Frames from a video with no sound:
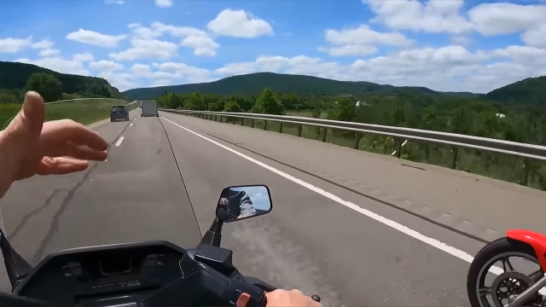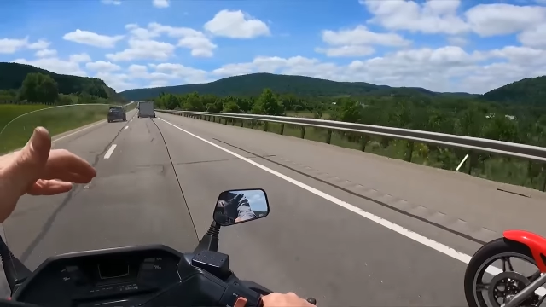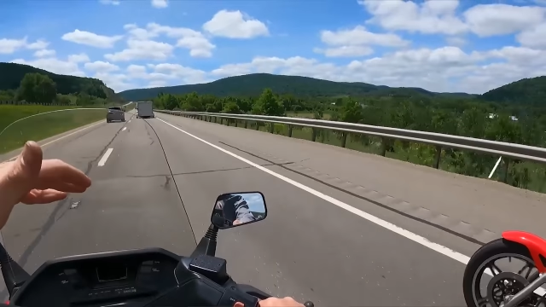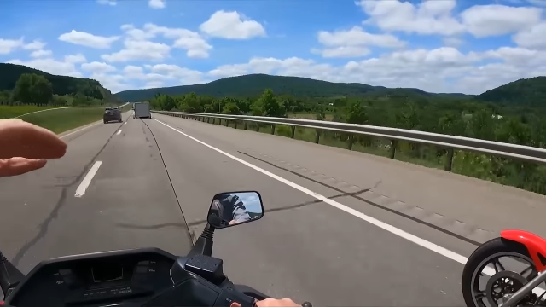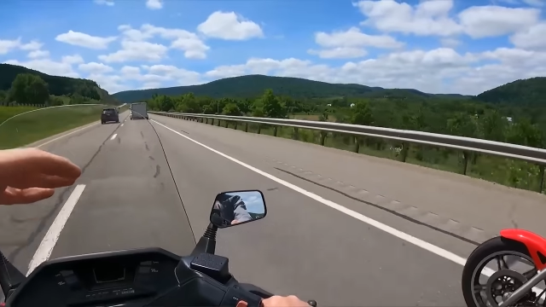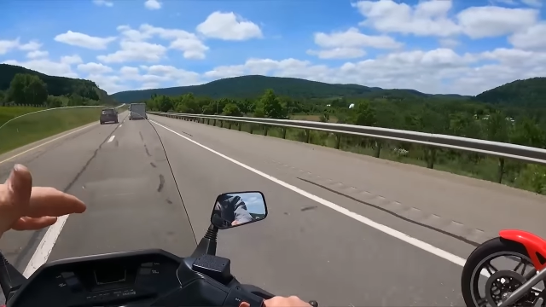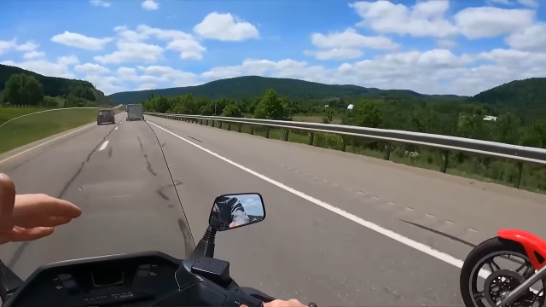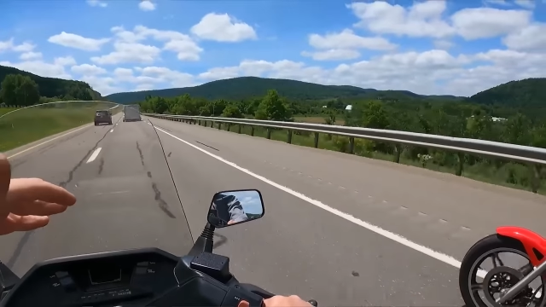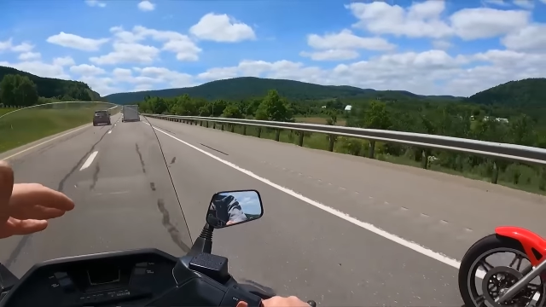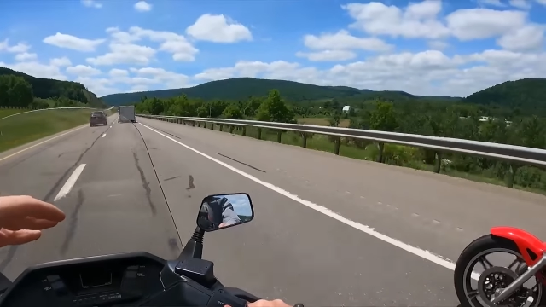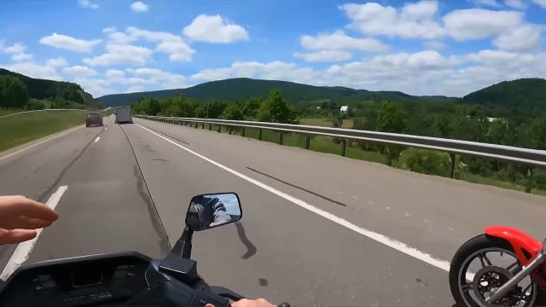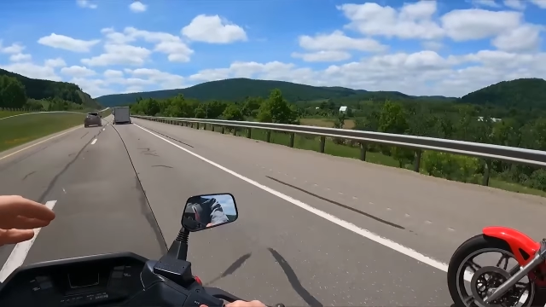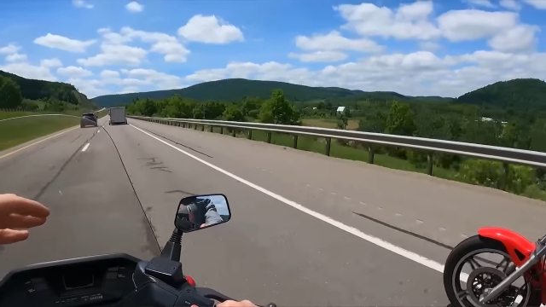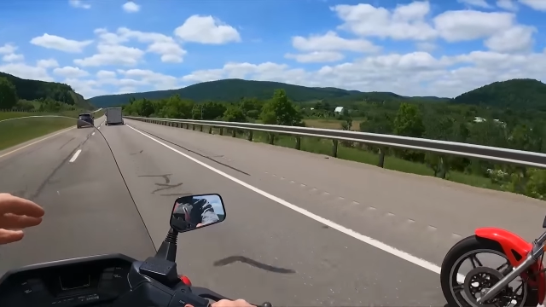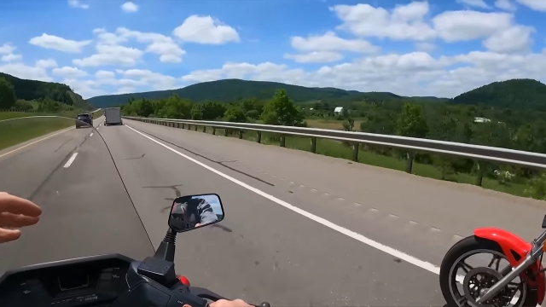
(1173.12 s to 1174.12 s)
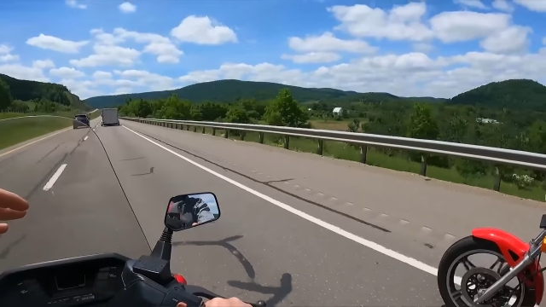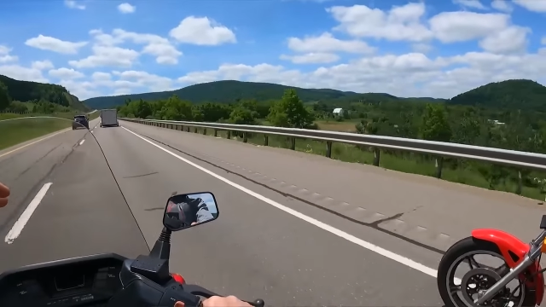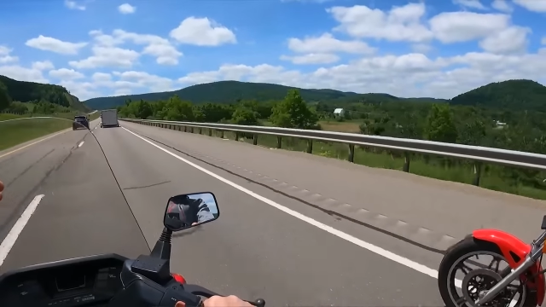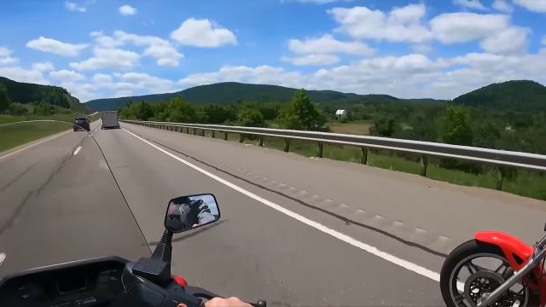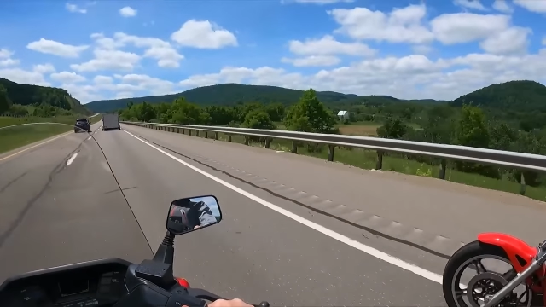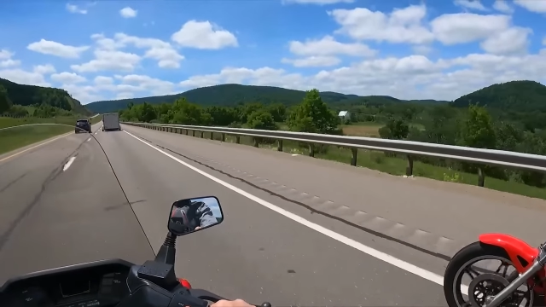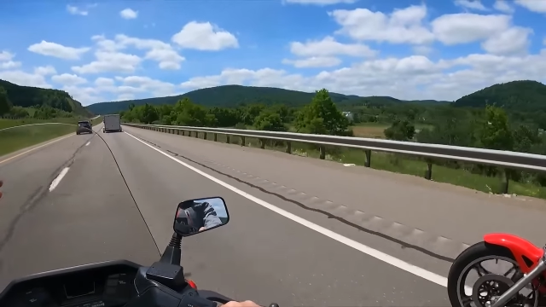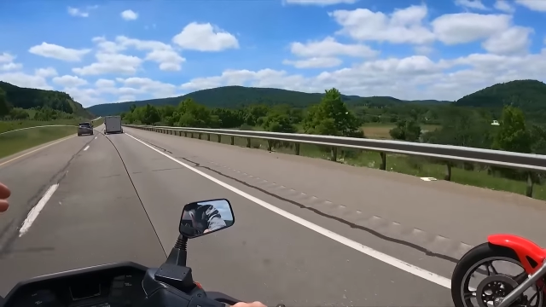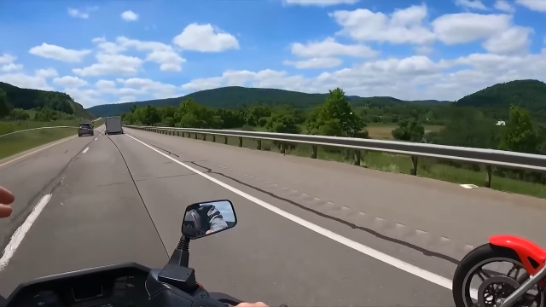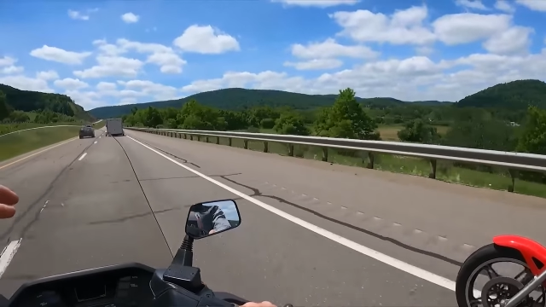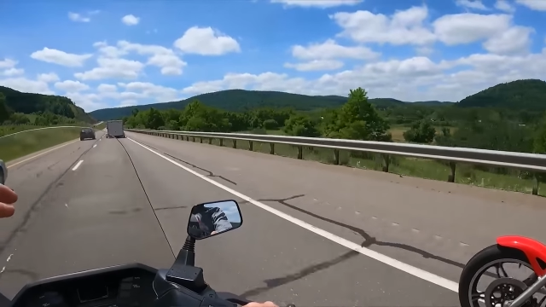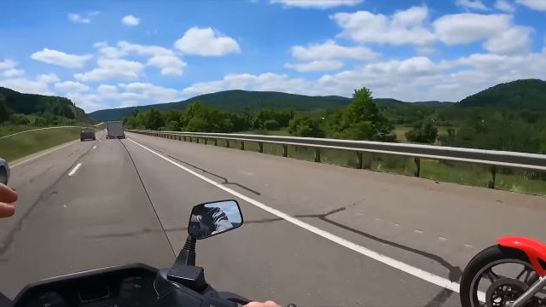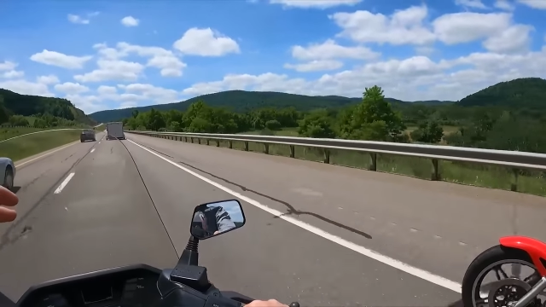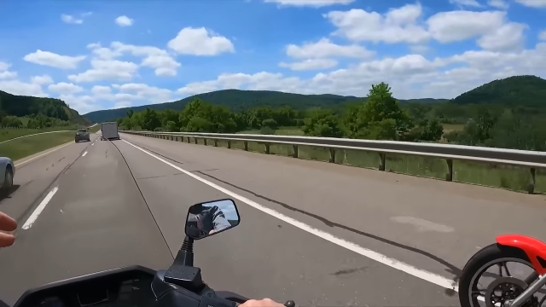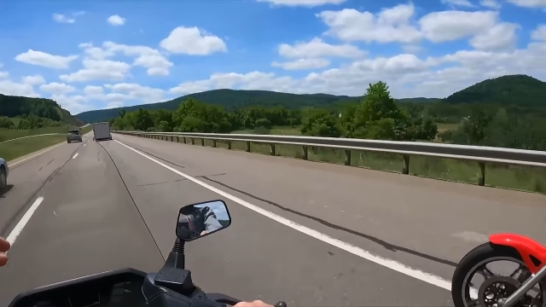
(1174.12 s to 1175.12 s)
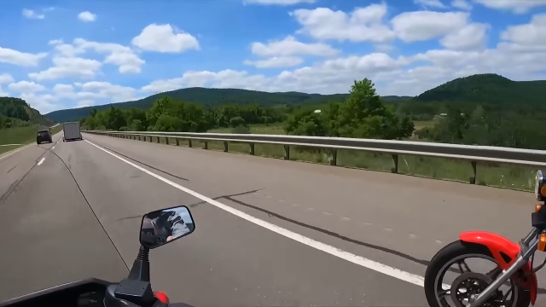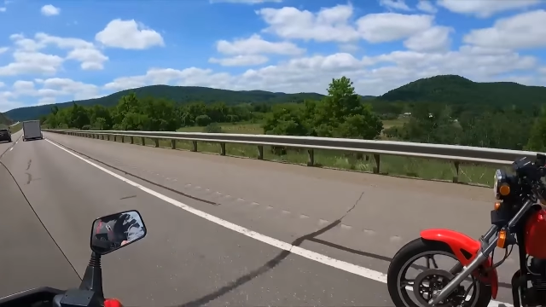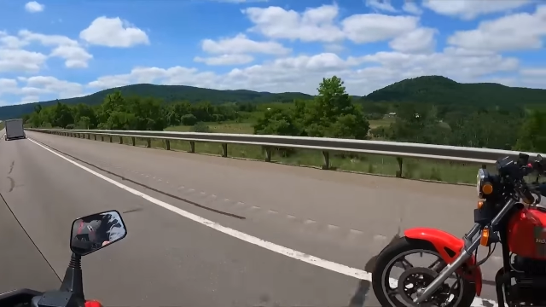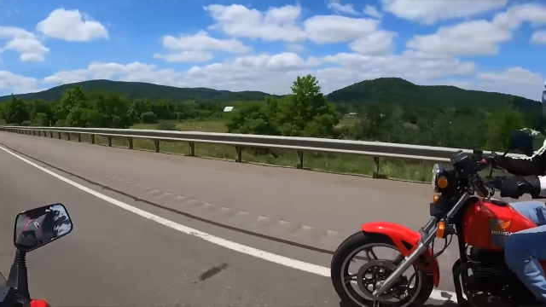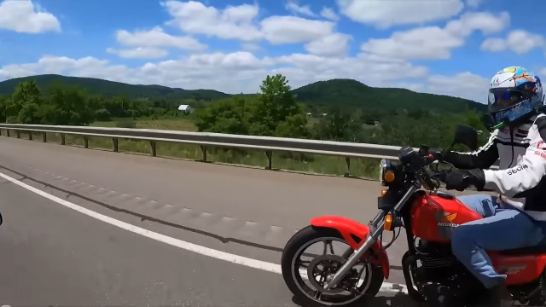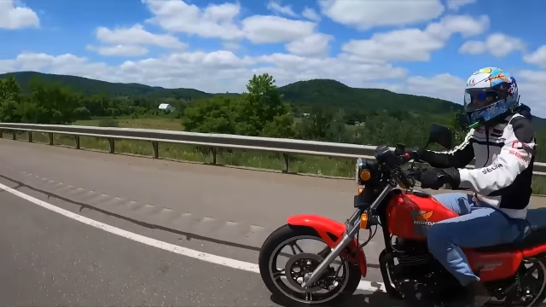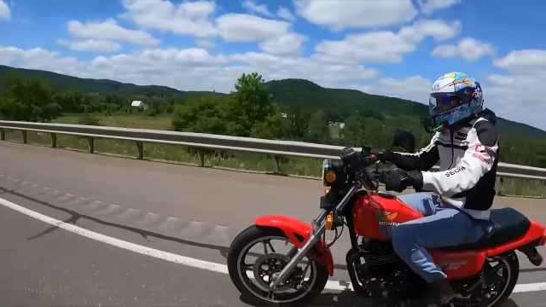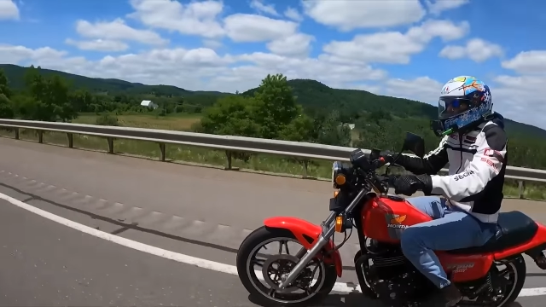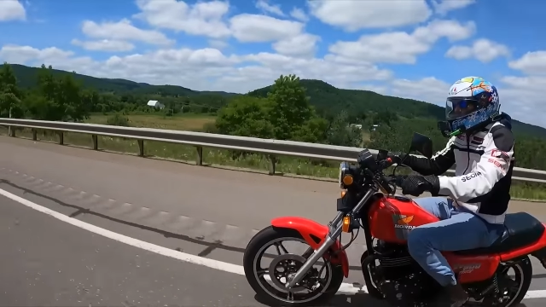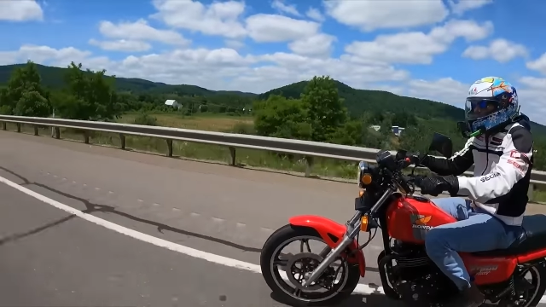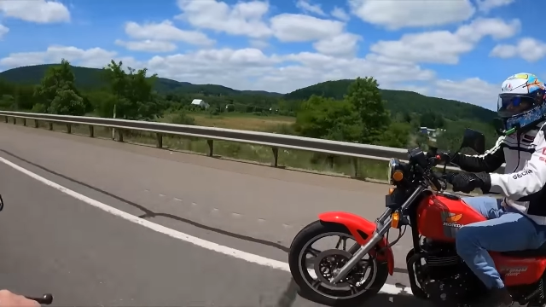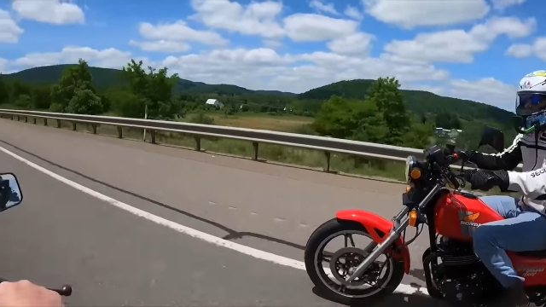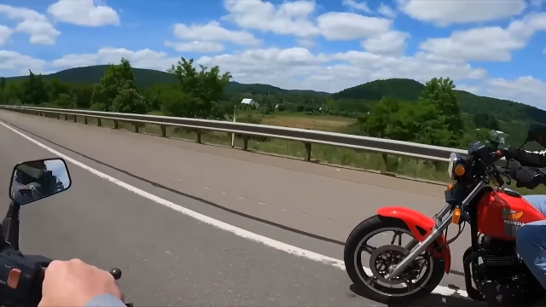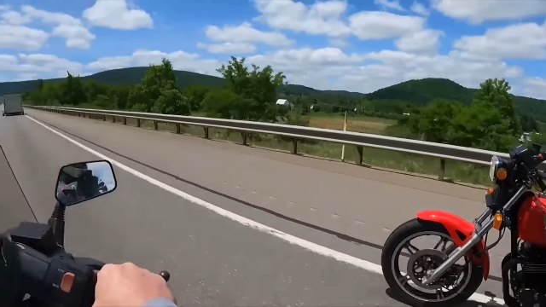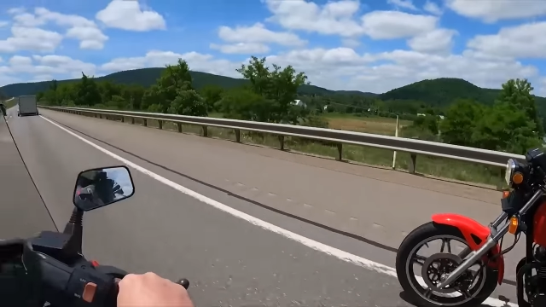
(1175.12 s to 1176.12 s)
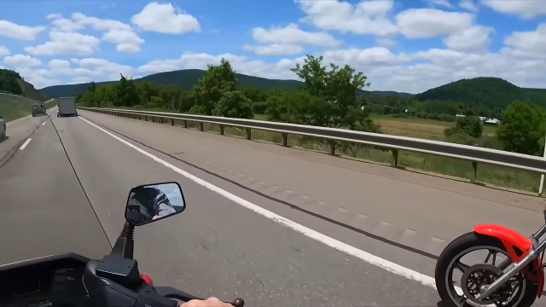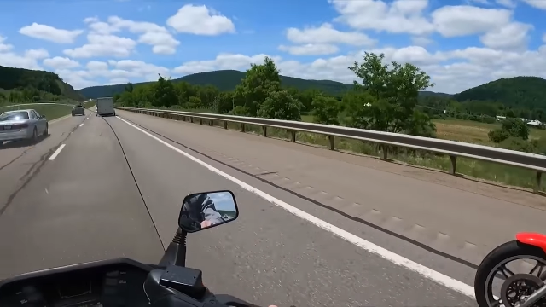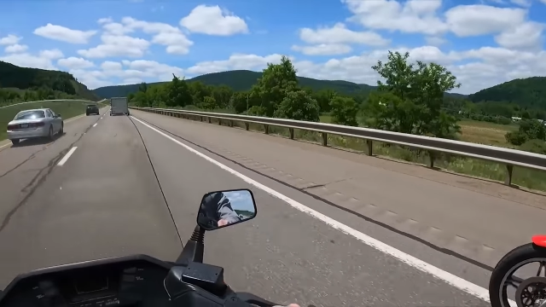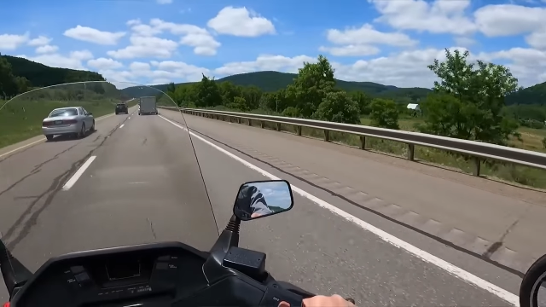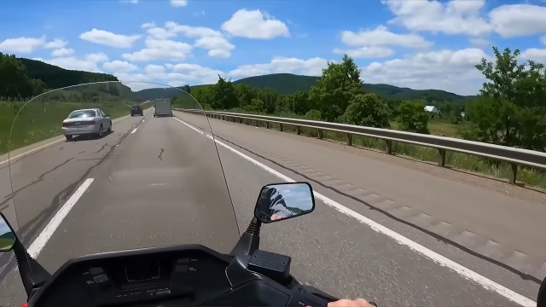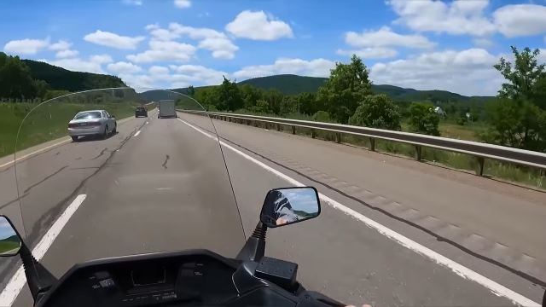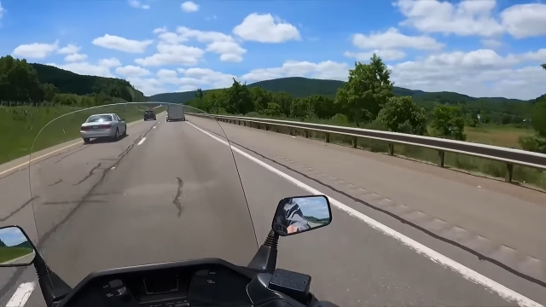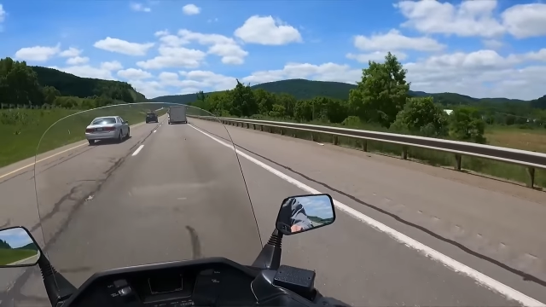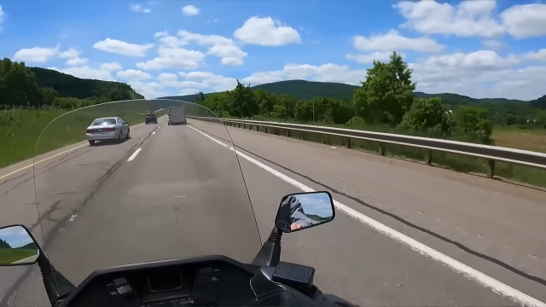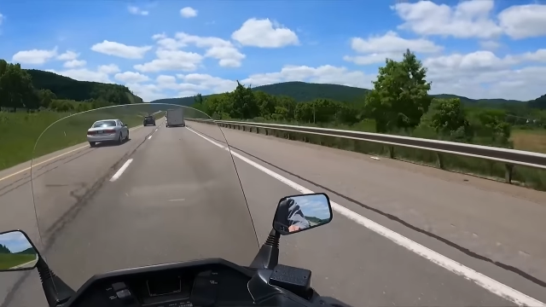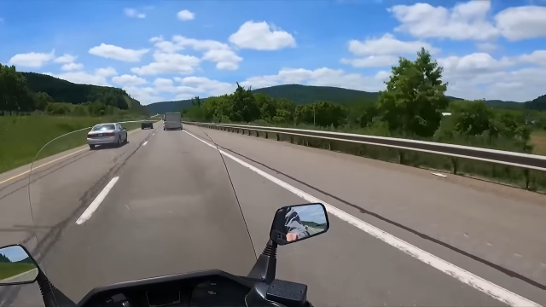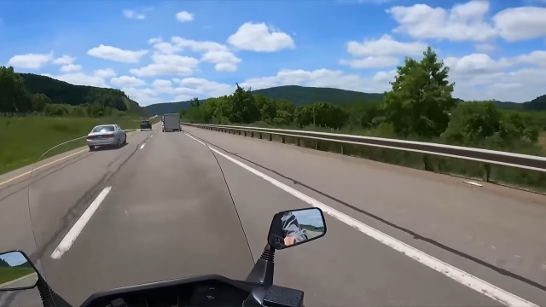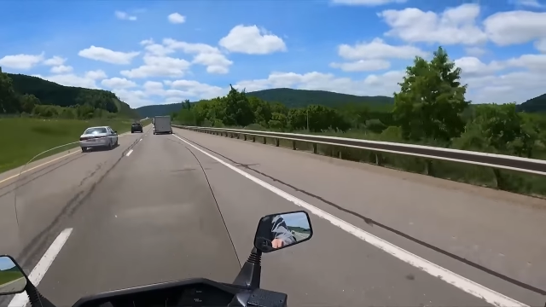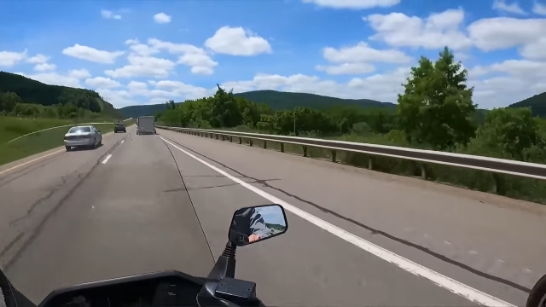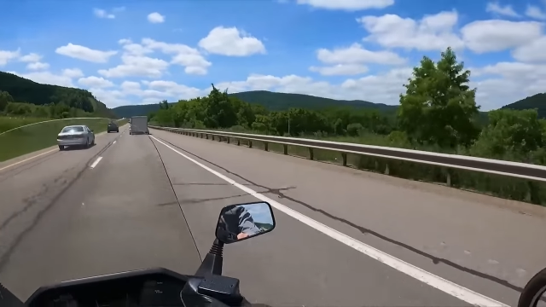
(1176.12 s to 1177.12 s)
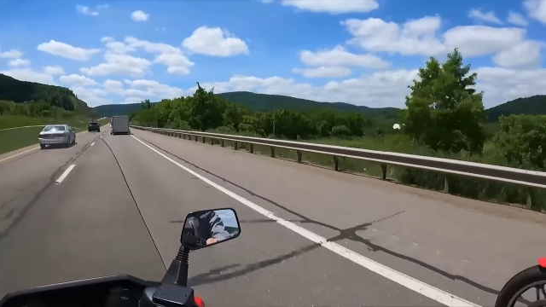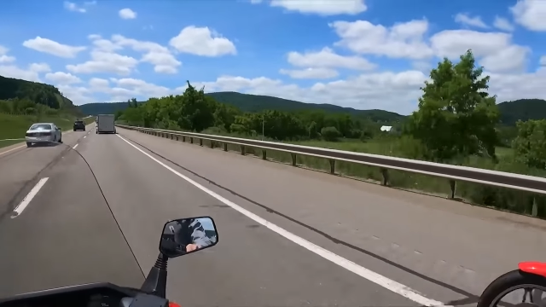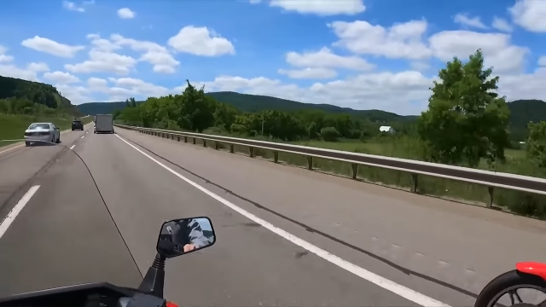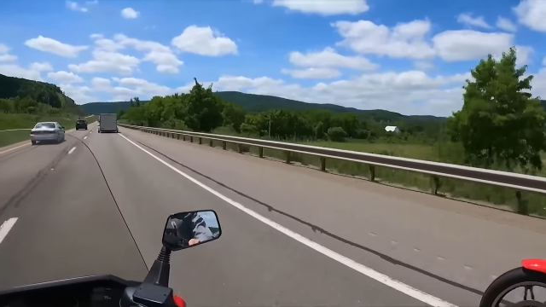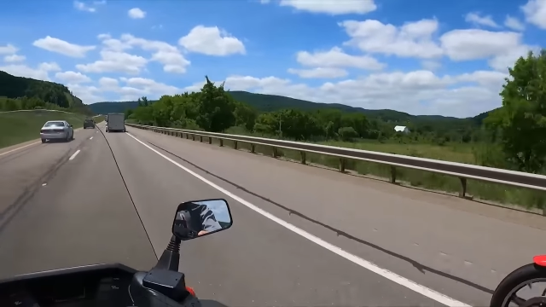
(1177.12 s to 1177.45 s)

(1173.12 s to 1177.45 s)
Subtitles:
[unreadable: no face in view]